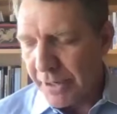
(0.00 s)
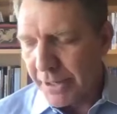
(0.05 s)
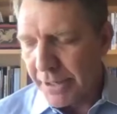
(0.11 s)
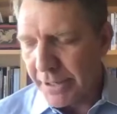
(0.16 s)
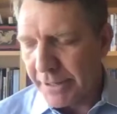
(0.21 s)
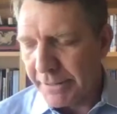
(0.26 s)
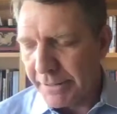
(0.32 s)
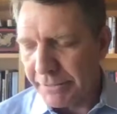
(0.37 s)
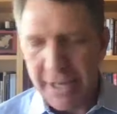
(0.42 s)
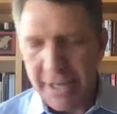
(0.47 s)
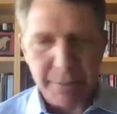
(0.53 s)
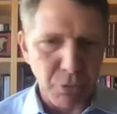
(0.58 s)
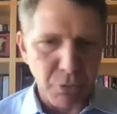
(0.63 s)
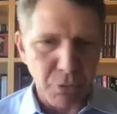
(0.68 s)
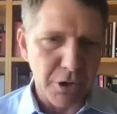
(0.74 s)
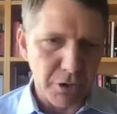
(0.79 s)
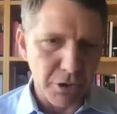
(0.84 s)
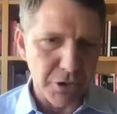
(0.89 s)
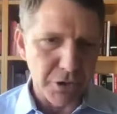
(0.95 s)
Uh, that
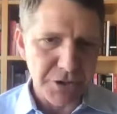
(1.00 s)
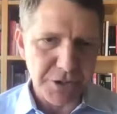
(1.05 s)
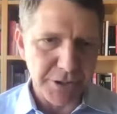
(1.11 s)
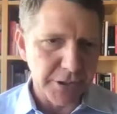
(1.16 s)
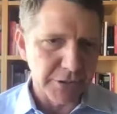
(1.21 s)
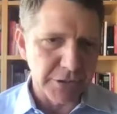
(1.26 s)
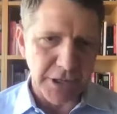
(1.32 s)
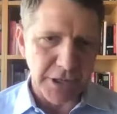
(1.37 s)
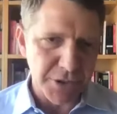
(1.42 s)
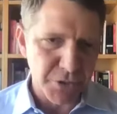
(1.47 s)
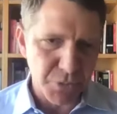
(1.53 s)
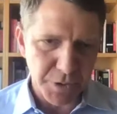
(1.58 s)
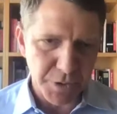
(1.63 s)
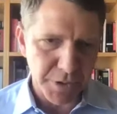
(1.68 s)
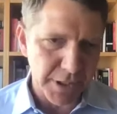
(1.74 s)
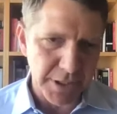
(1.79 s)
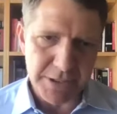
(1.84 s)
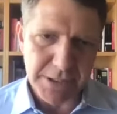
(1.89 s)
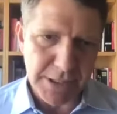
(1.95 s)
more closely aligns with
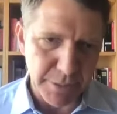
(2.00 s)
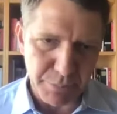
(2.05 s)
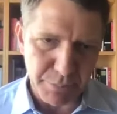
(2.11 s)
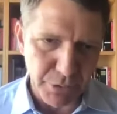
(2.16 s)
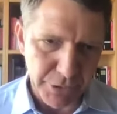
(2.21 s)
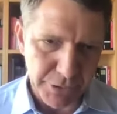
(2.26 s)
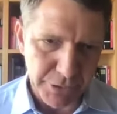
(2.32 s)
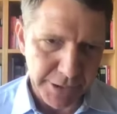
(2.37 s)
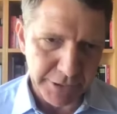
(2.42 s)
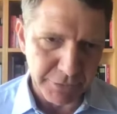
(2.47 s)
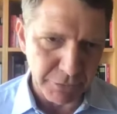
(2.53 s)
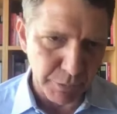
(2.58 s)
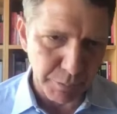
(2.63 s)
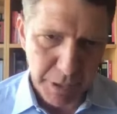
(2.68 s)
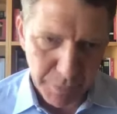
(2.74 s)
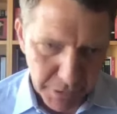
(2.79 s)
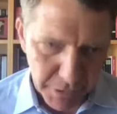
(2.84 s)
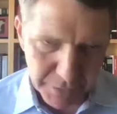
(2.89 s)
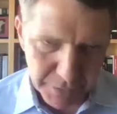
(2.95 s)
the contemporary
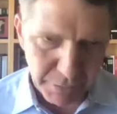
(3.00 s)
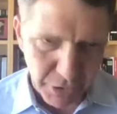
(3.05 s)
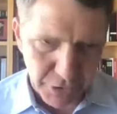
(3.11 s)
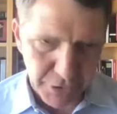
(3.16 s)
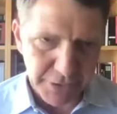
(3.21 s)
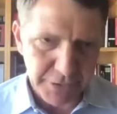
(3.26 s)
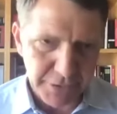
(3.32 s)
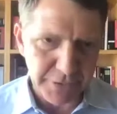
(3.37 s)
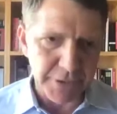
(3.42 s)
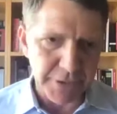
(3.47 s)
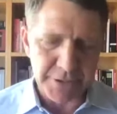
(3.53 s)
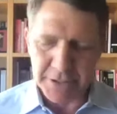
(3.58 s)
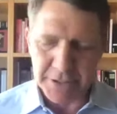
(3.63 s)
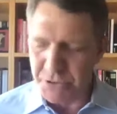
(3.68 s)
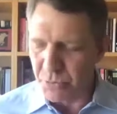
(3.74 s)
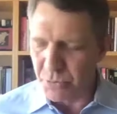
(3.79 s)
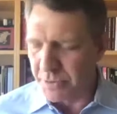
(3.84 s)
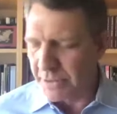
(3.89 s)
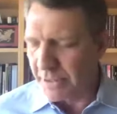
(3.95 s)
Republican Party than it
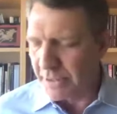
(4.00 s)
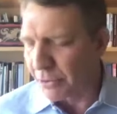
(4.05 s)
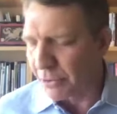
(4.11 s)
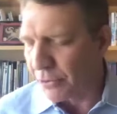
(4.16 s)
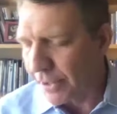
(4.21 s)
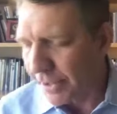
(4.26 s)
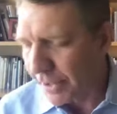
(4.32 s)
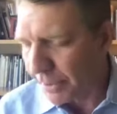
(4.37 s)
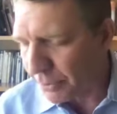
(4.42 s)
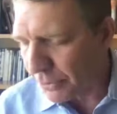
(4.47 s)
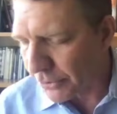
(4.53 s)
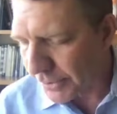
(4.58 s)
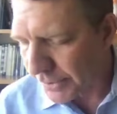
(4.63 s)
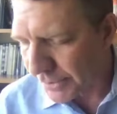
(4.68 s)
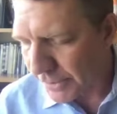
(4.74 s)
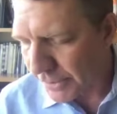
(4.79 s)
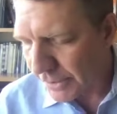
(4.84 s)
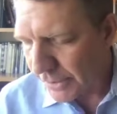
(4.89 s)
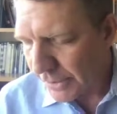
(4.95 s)
does with the Democratic Party.